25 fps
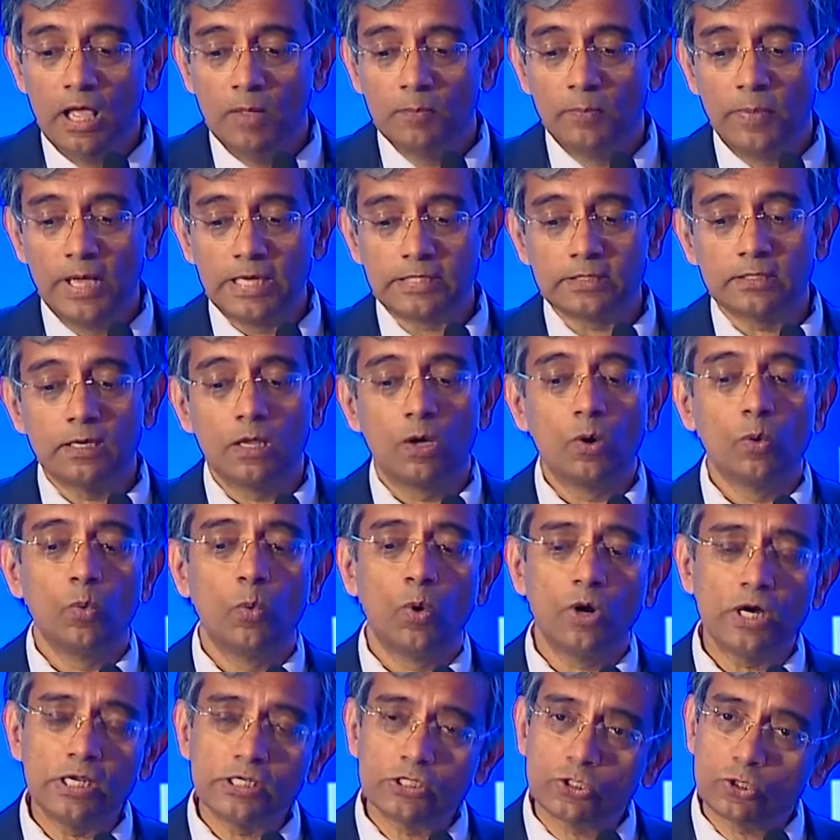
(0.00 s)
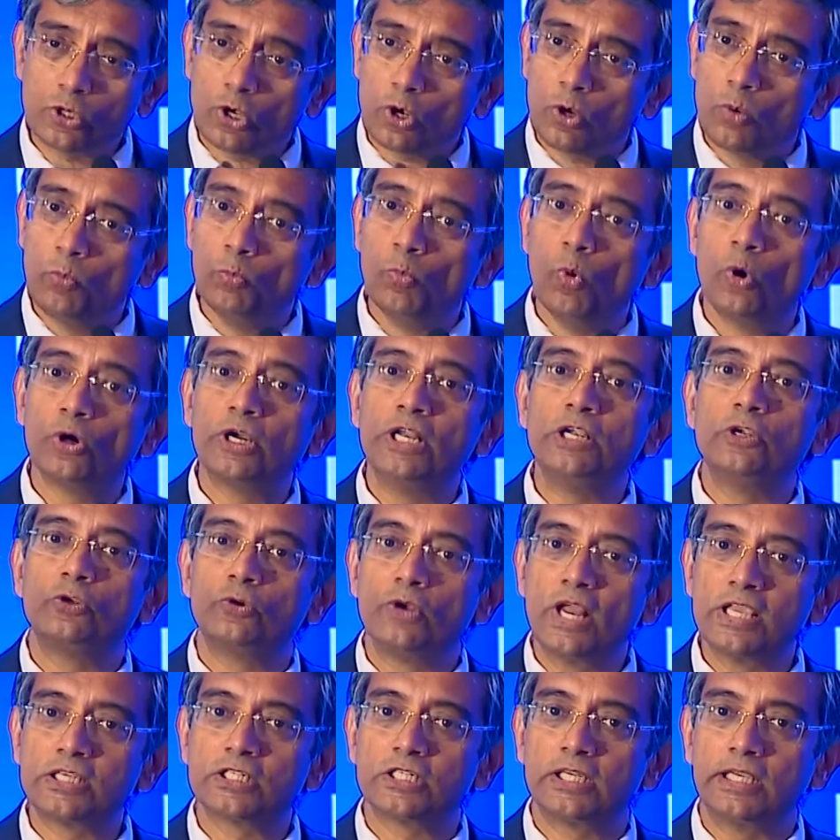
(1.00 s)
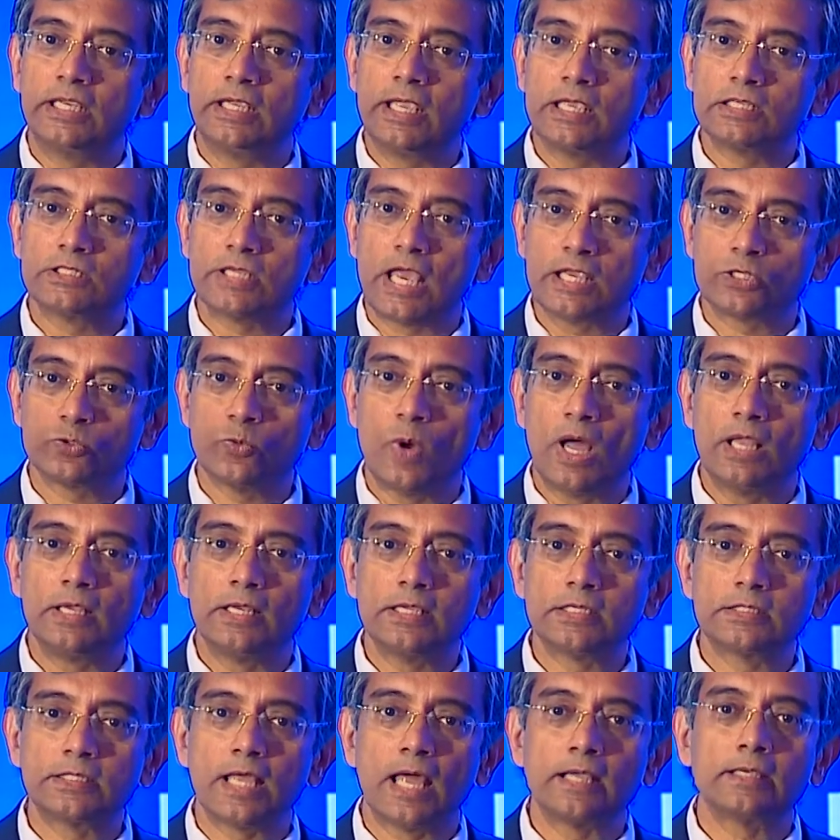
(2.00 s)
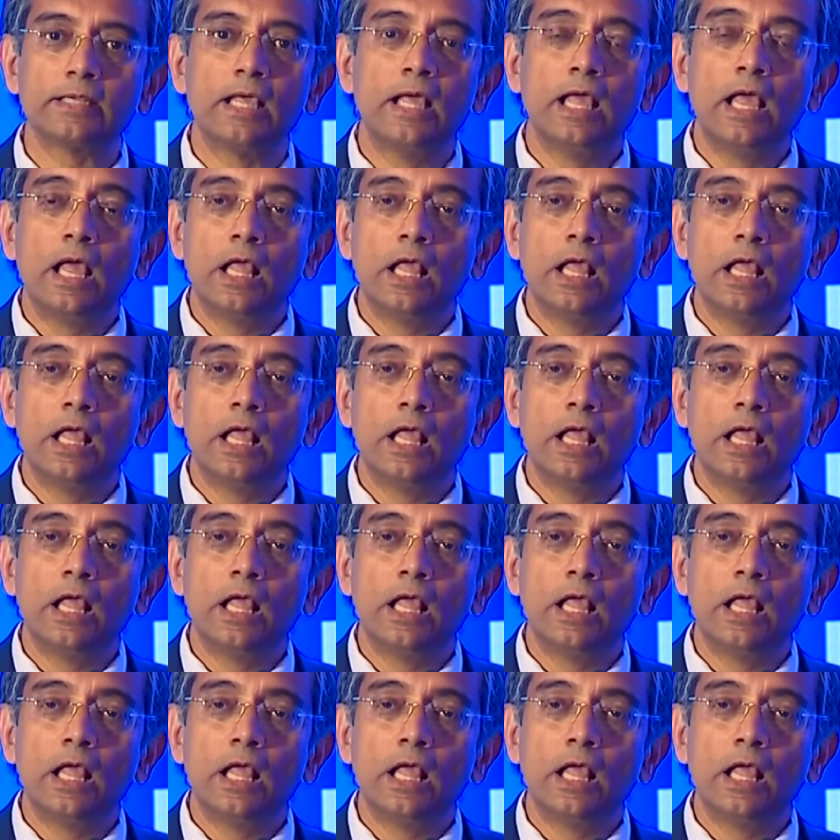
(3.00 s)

But what is more interesting is as well is that